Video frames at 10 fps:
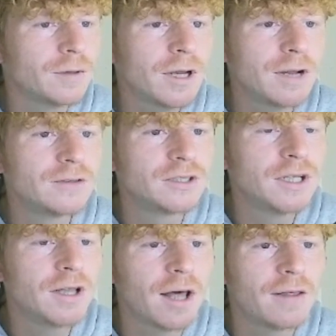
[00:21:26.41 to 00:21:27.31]
Didn't even
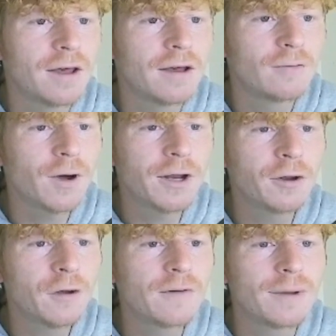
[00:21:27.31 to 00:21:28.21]
see that there. What an
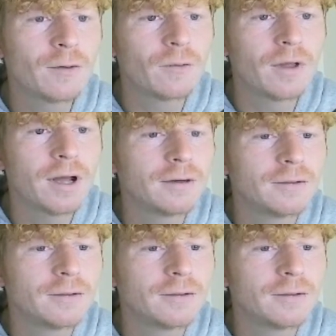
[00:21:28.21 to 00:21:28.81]
earth elemental there?